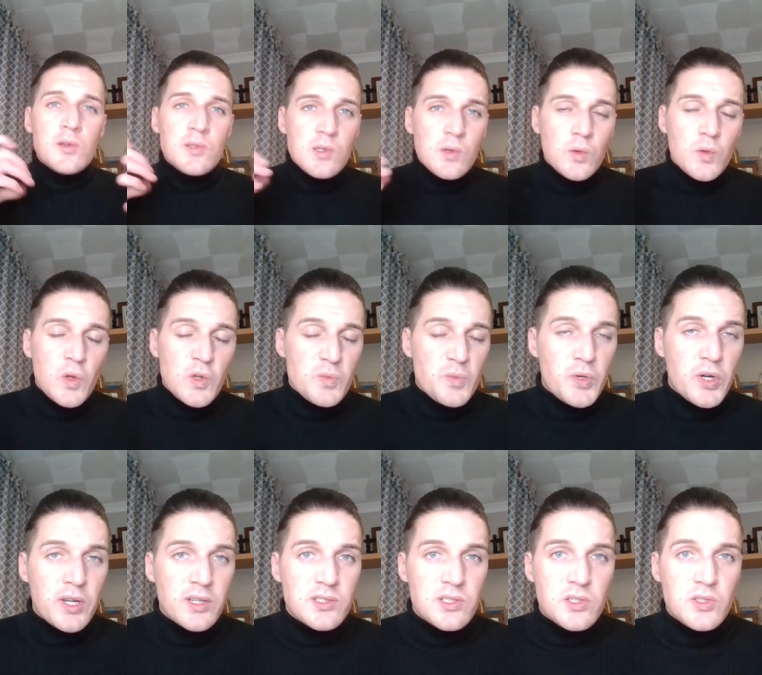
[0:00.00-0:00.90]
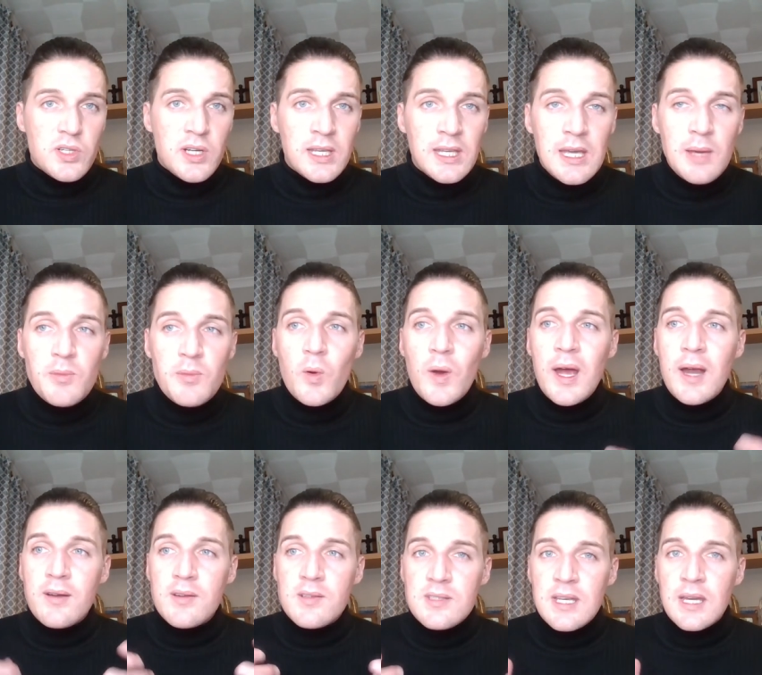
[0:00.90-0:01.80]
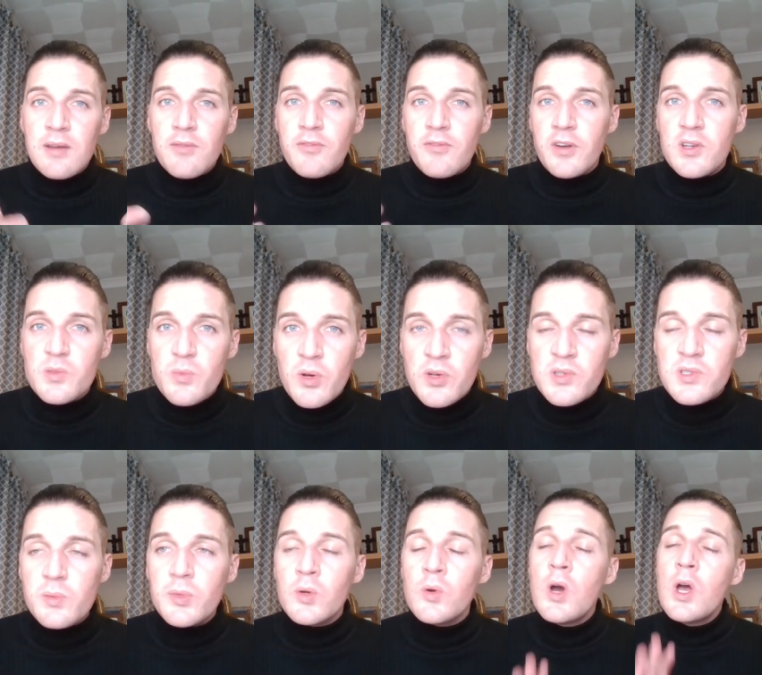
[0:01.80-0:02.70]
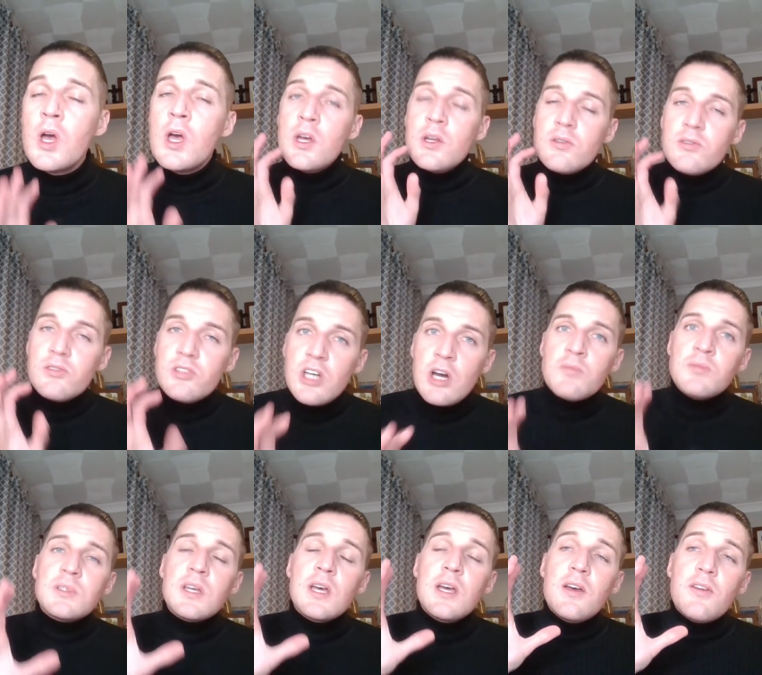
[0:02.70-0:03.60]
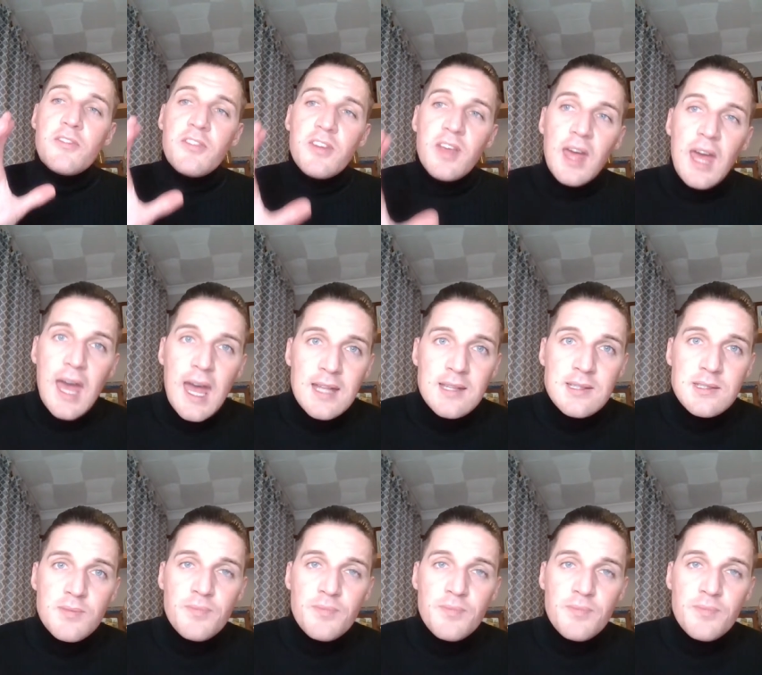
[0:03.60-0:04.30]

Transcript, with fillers: using all those products to try and keep your hair as thick and full as possible, don't forget